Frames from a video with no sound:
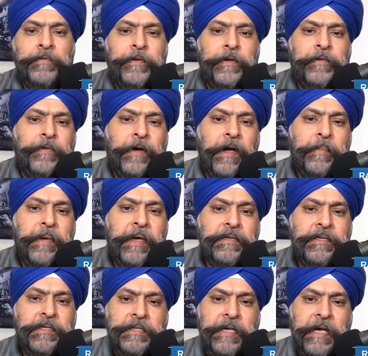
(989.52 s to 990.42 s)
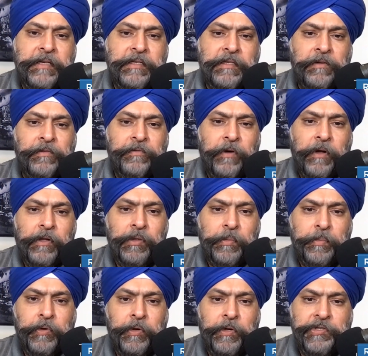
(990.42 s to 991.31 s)
if I may just ask a
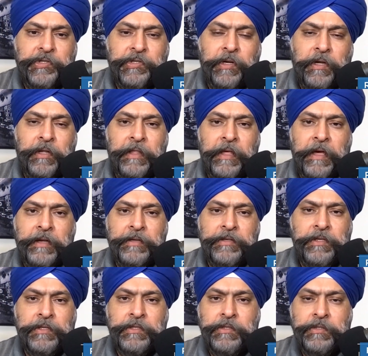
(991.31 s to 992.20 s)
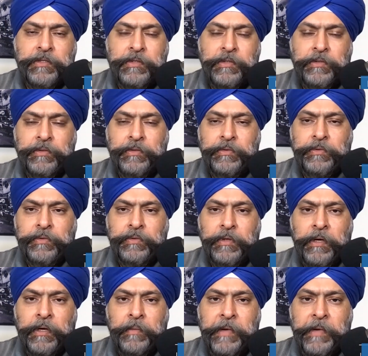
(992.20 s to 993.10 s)
follow-up question on that, just to
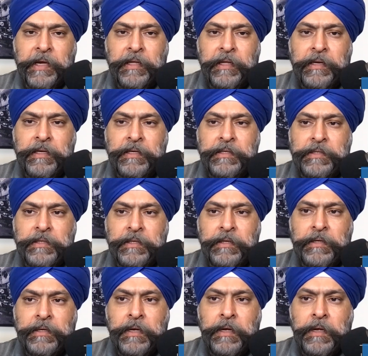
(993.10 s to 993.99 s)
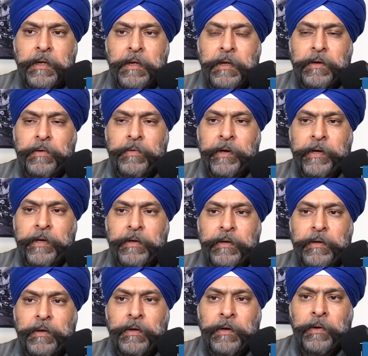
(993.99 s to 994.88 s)
make it easy,
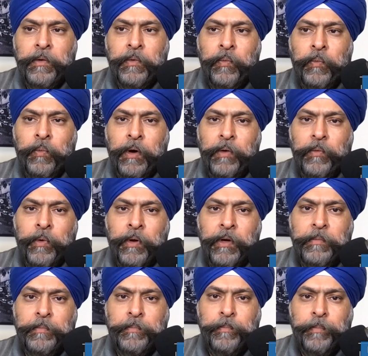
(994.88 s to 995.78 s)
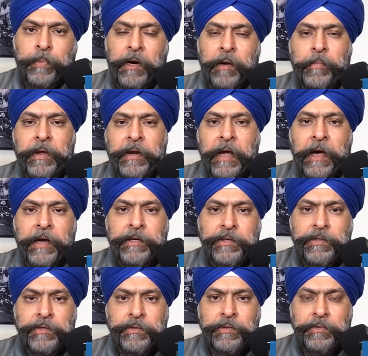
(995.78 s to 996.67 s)
right? What Param and I
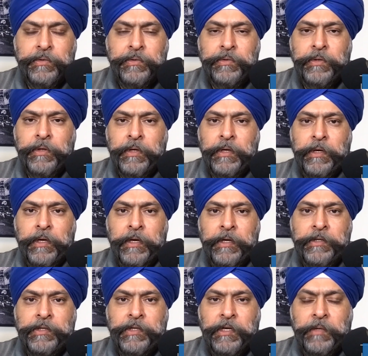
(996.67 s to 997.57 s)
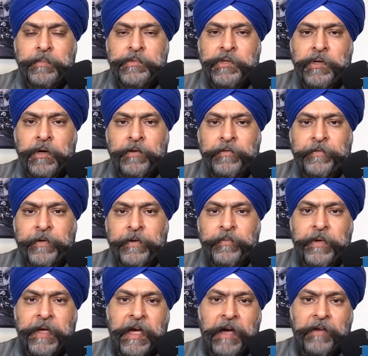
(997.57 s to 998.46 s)
do in terms of
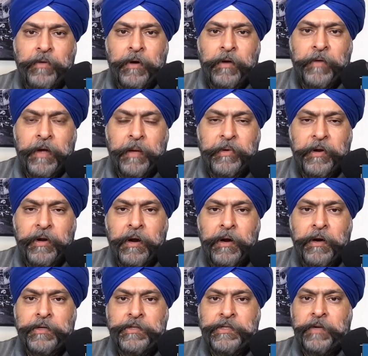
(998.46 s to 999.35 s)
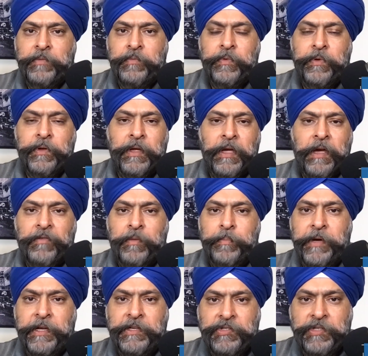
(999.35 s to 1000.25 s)
when we have our webinars and we have a
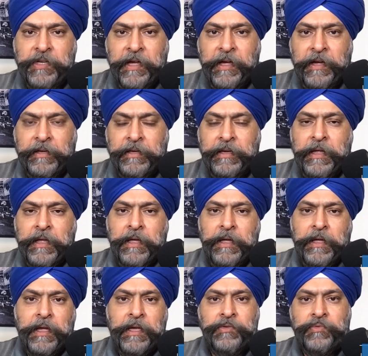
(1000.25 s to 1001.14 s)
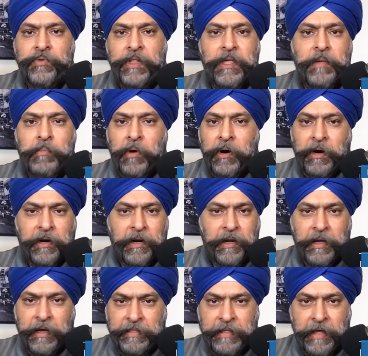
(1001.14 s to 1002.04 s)
pitch deck is really
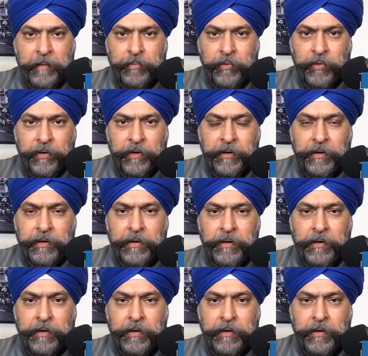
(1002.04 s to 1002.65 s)
marketing at that point,